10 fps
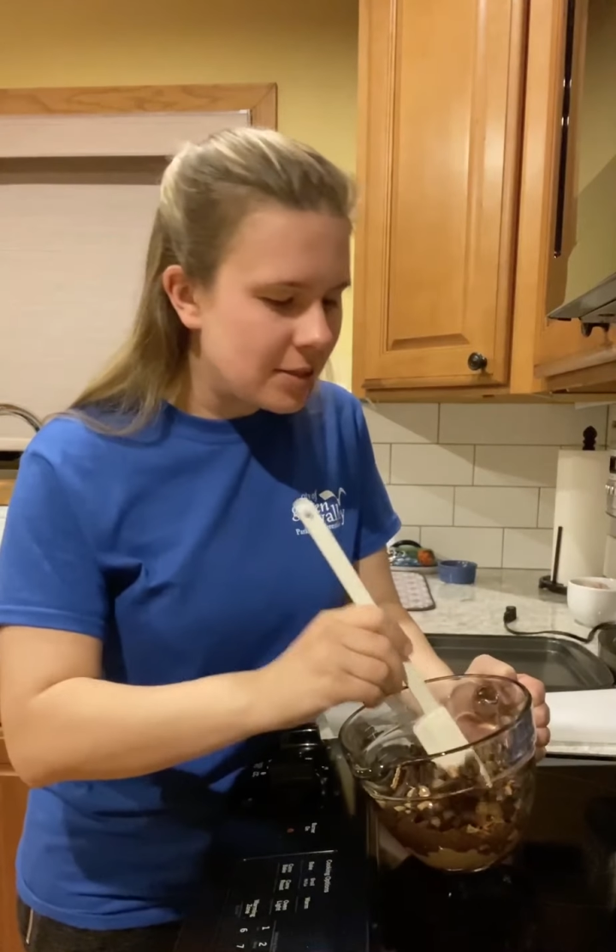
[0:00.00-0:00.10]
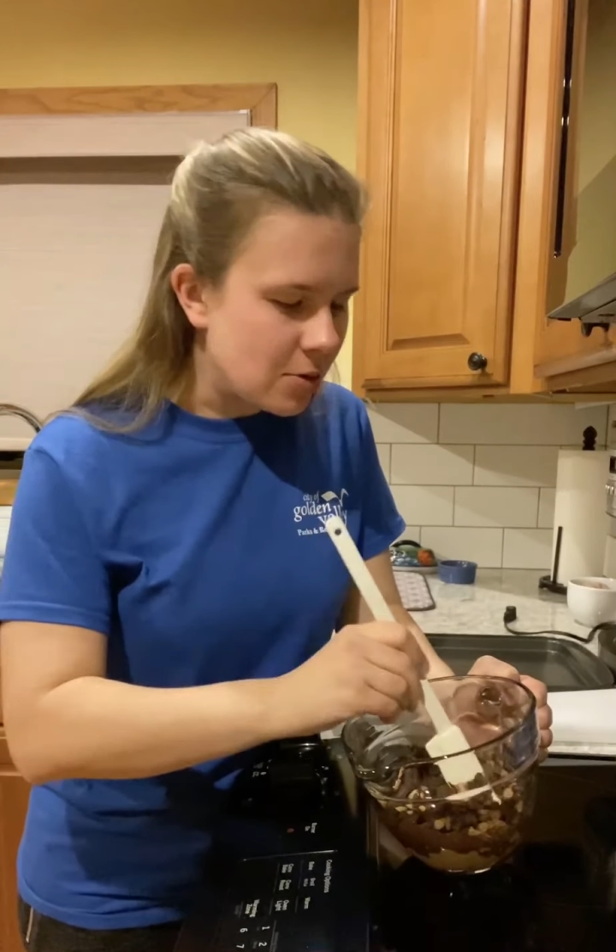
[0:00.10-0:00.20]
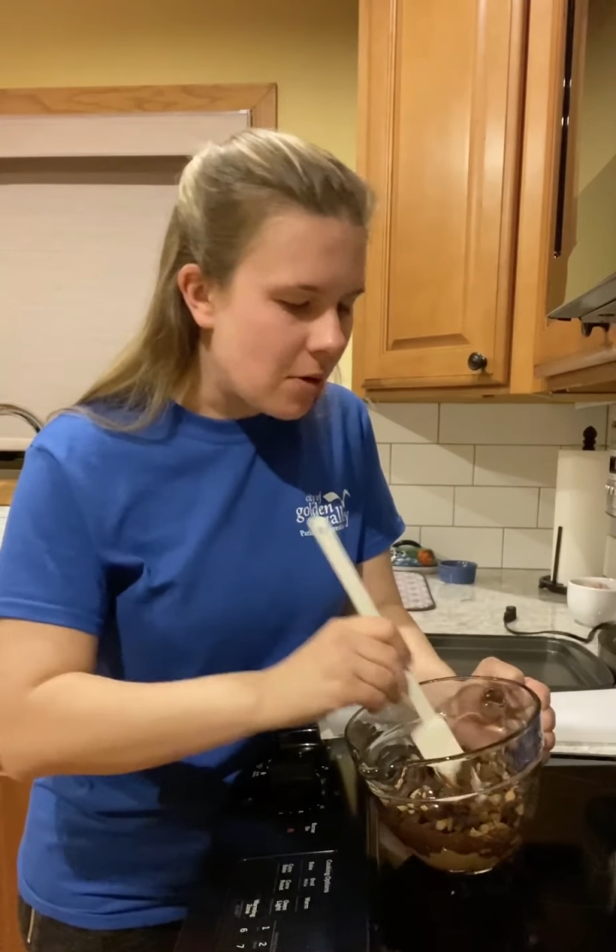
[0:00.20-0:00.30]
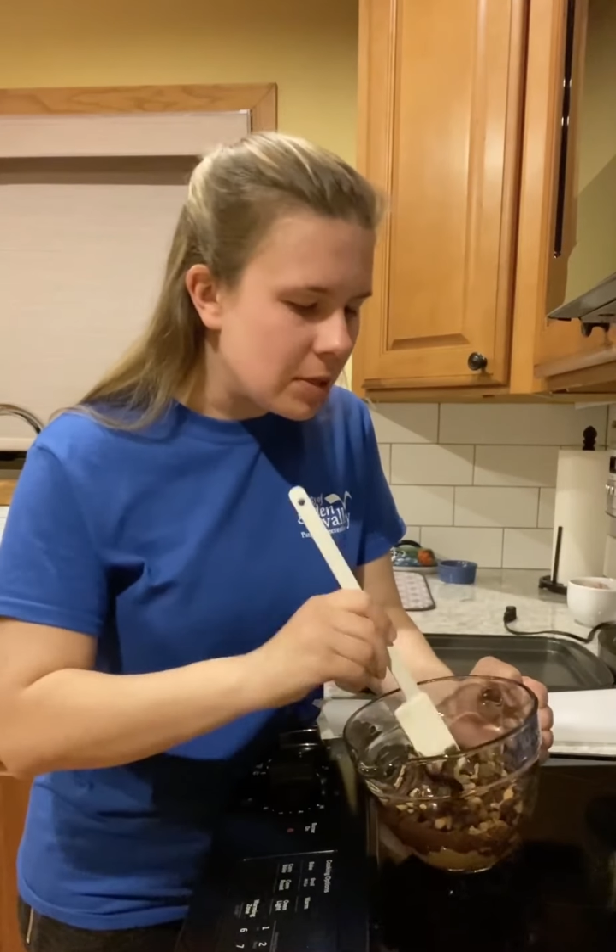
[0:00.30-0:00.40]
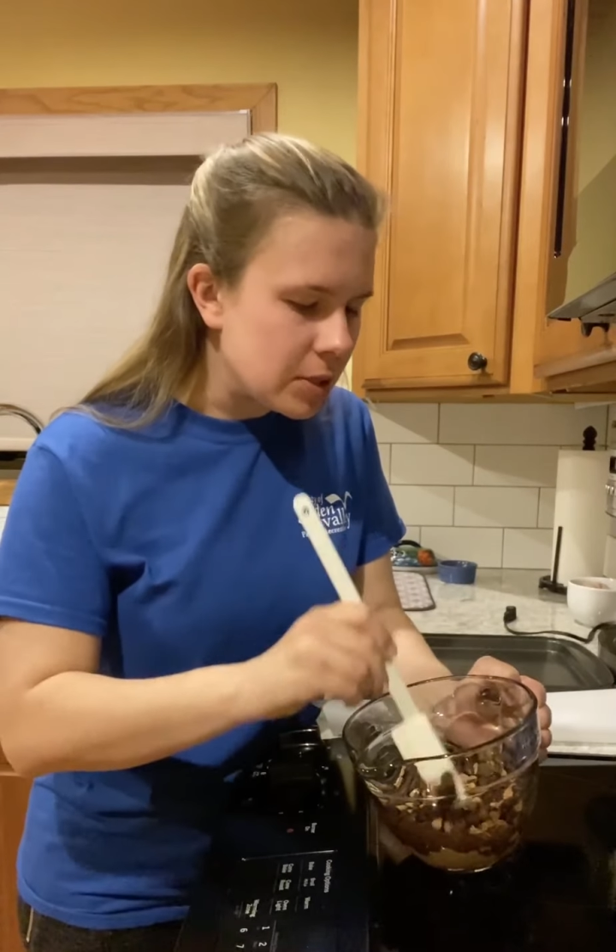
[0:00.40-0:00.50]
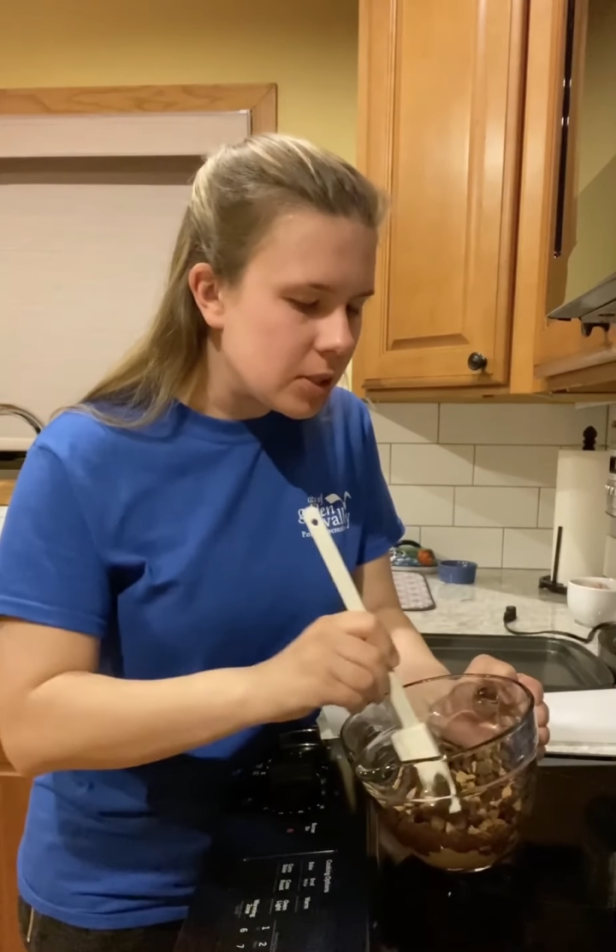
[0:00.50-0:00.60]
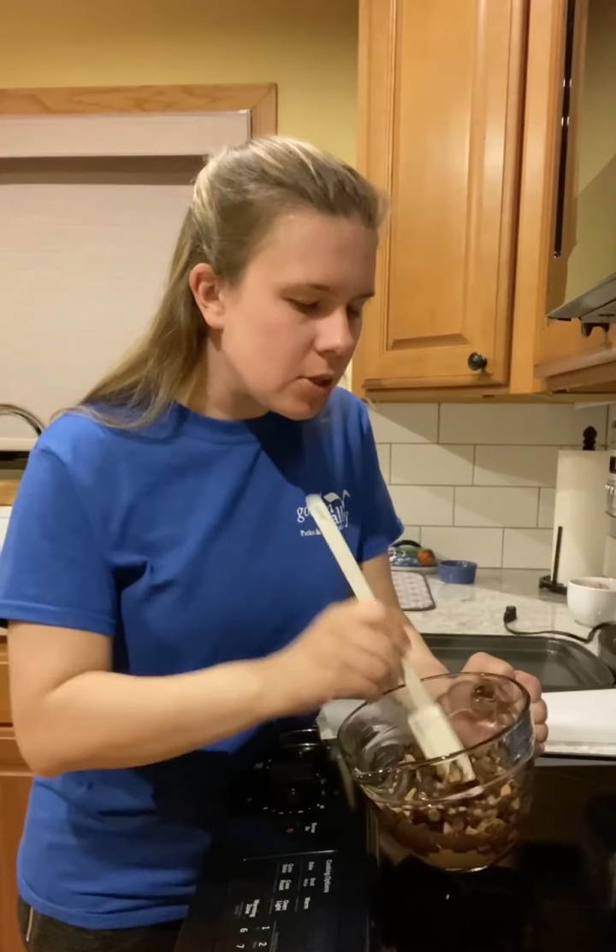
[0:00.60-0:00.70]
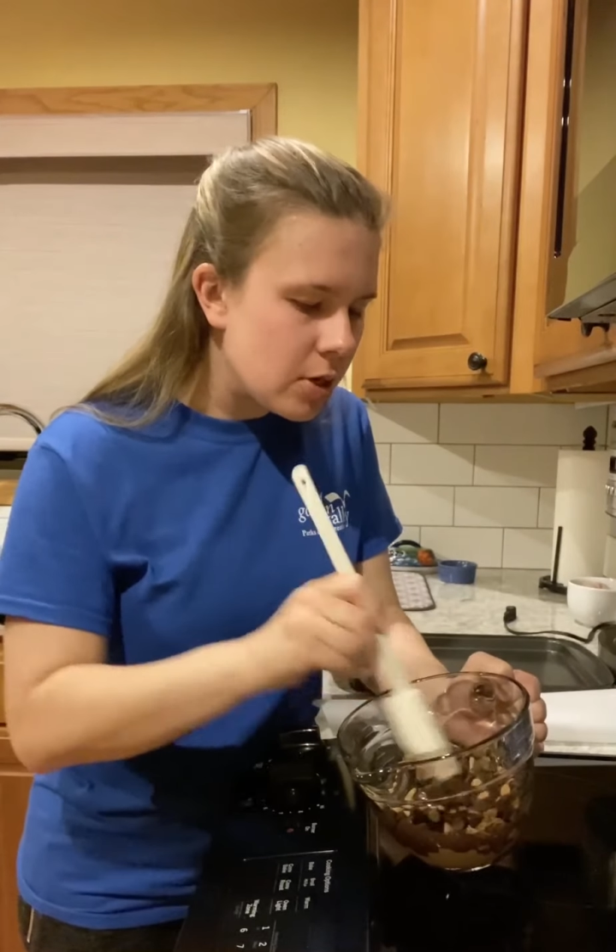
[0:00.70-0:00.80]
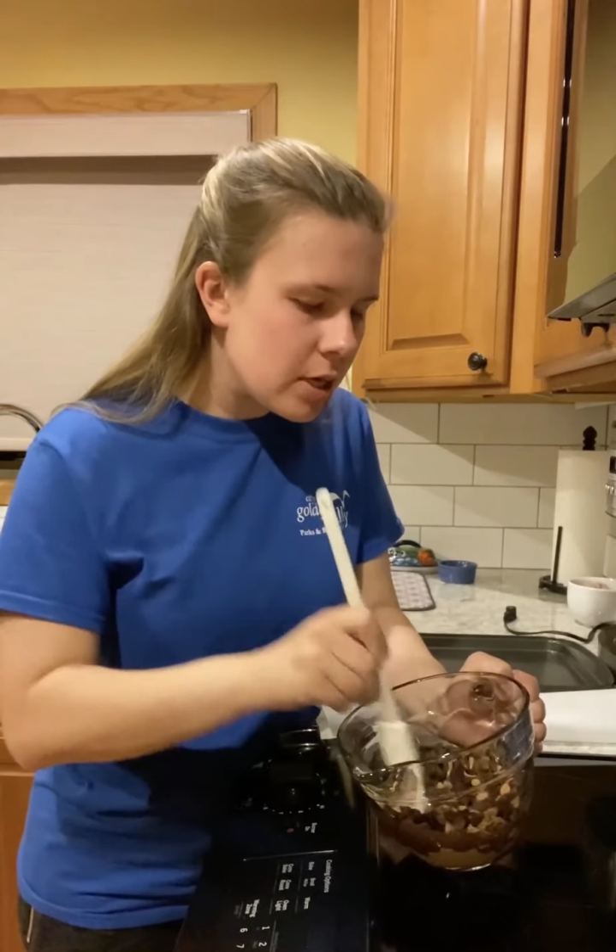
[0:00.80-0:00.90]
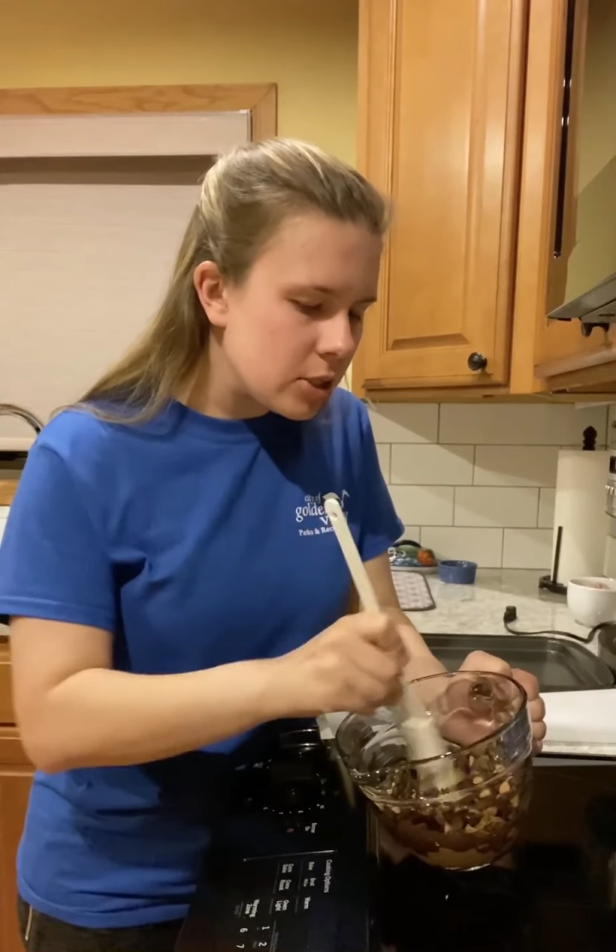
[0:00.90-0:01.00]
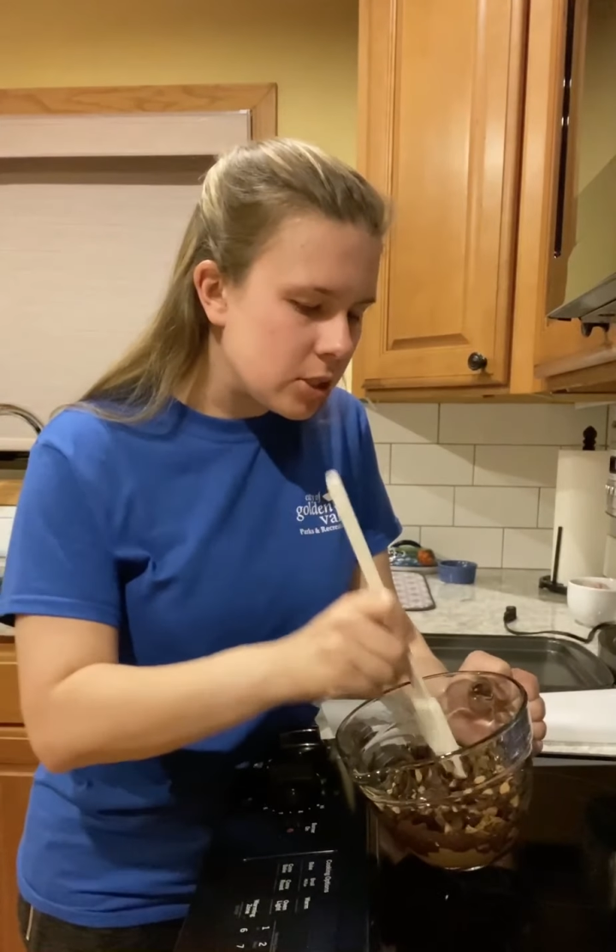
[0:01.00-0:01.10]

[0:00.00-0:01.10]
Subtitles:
So I'm gonna stir it